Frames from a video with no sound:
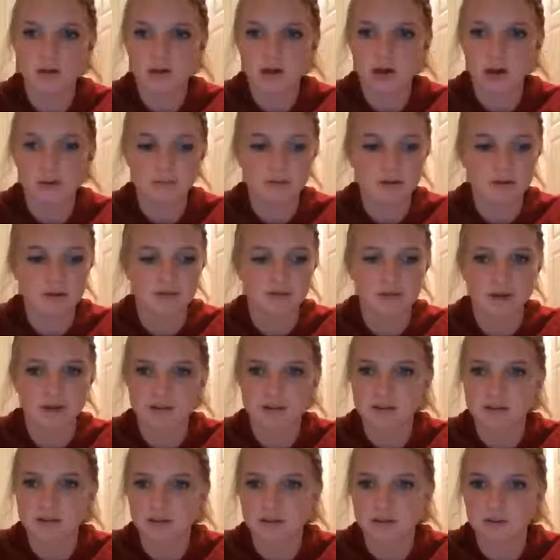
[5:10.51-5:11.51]
I'm going to fix
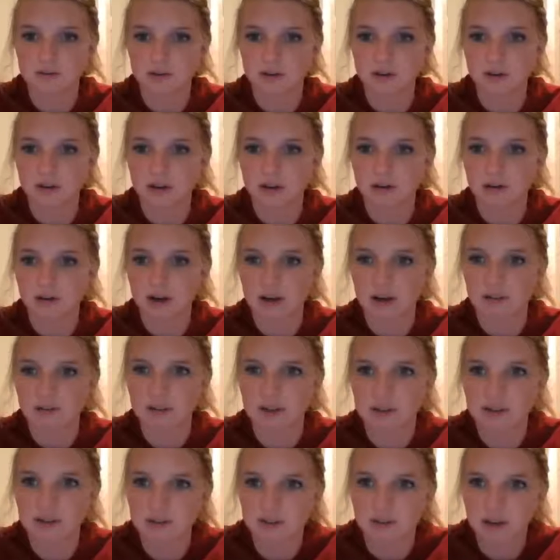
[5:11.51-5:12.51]
those really quick if
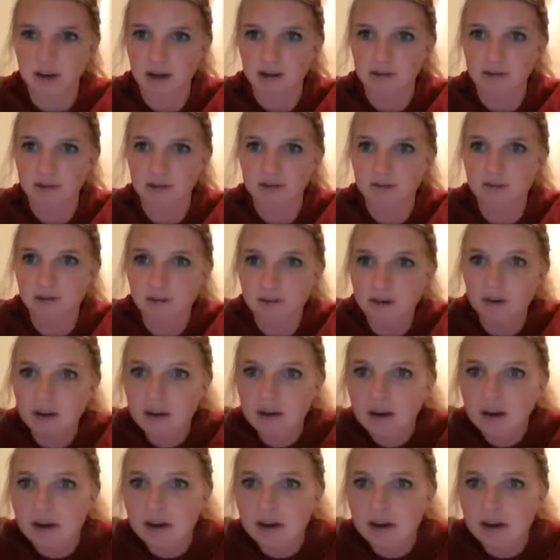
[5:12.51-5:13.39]
that's okay with everyone.